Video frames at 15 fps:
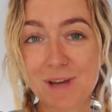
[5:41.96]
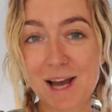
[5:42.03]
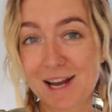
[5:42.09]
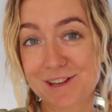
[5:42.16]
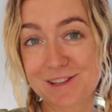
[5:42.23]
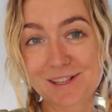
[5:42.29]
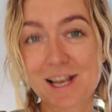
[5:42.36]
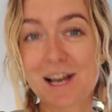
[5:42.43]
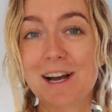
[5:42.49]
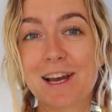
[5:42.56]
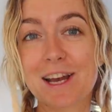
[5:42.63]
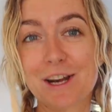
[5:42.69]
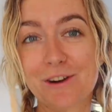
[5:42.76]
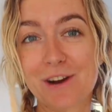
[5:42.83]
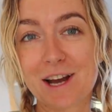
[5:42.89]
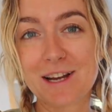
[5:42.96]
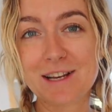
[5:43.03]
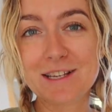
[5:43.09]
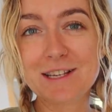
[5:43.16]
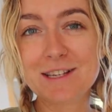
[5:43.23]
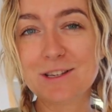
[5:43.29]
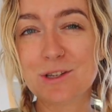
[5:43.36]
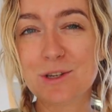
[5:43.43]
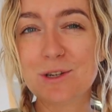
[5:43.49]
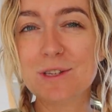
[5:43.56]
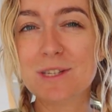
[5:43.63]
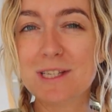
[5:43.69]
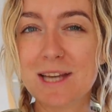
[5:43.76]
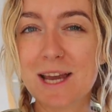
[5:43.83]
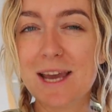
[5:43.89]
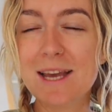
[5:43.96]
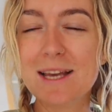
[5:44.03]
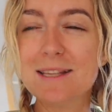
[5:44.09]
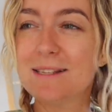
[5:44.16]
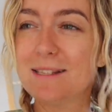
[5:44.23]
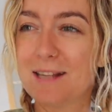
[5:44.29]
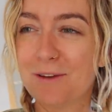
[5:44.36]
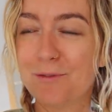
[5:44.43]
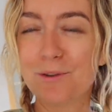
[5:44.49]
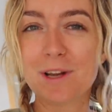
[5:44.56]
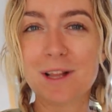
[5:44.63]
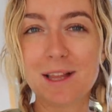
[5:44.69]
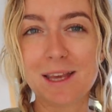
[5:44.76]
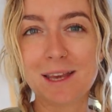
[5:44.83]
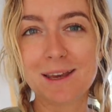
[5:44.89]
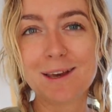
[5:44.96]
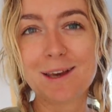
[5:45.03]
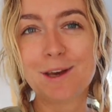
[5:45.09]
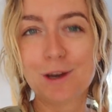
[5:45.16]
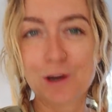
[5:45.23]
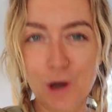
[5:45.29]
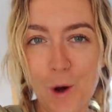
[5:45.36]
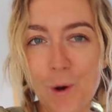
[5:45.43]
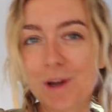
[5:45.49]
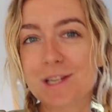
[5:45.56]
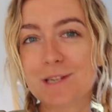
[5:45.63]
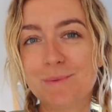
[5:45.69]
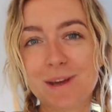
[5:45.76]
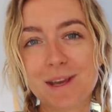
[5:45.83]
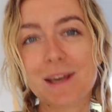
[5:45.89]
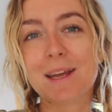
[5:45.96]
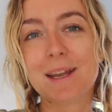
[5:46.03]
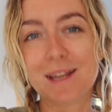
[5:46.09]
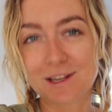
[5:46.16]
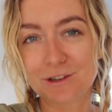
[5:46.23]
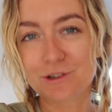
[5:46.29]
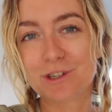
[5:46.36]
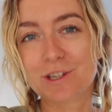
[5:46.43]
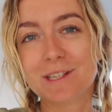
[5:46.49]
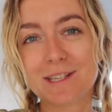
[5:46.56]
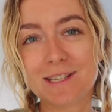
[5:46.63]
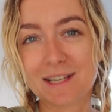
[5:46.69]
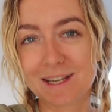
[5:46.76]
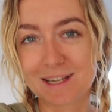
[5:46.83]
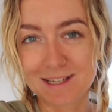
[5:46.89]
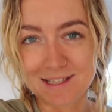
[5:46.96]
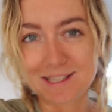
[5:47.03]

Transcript: I just can't get around it. So today is definitely going to be an interesting